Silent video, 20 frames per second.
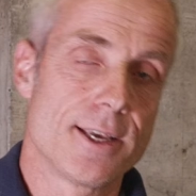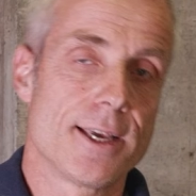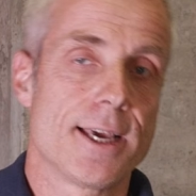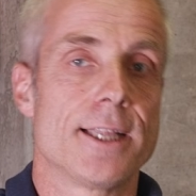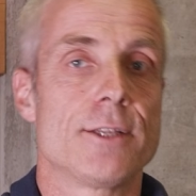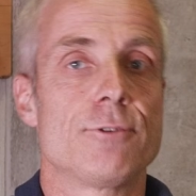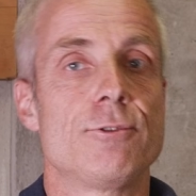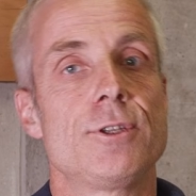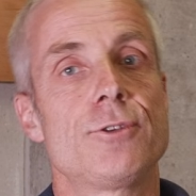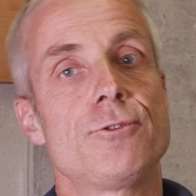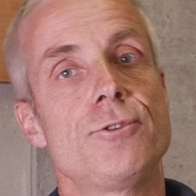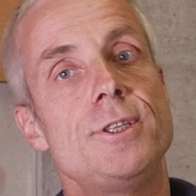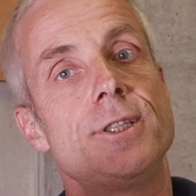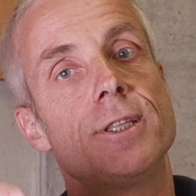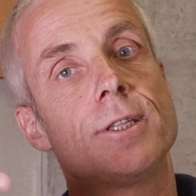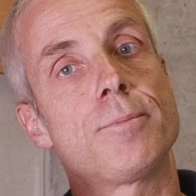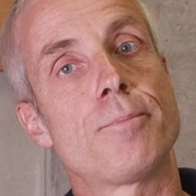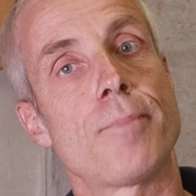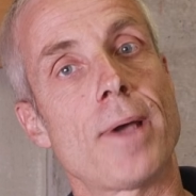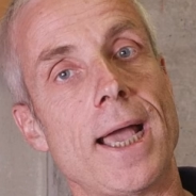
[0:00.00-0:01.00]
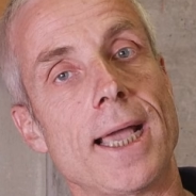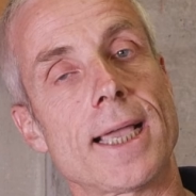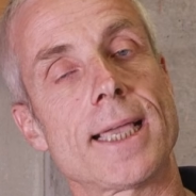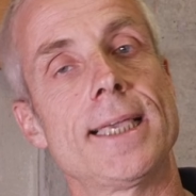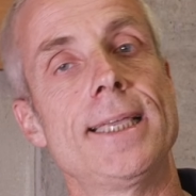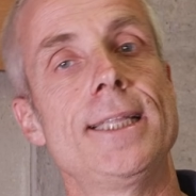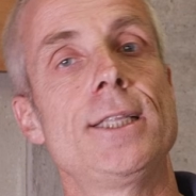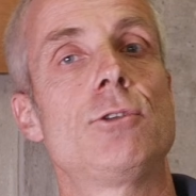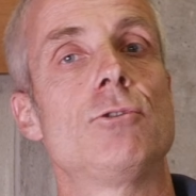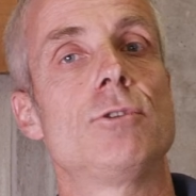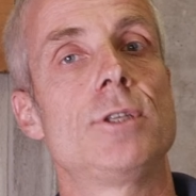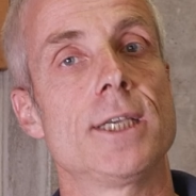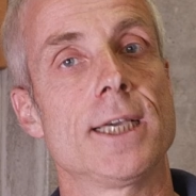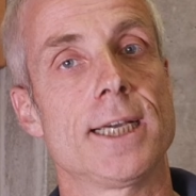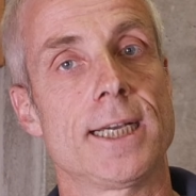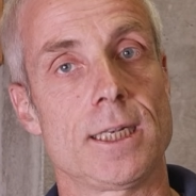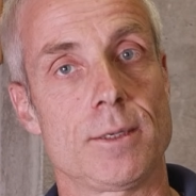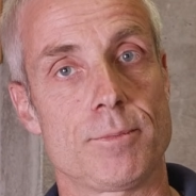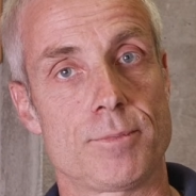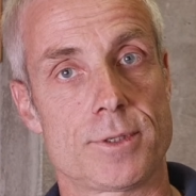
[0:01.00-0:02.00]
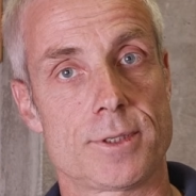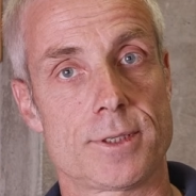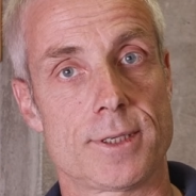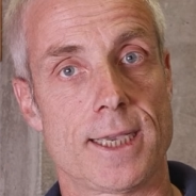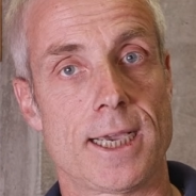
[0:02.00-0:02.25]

and retreated back into the Alps,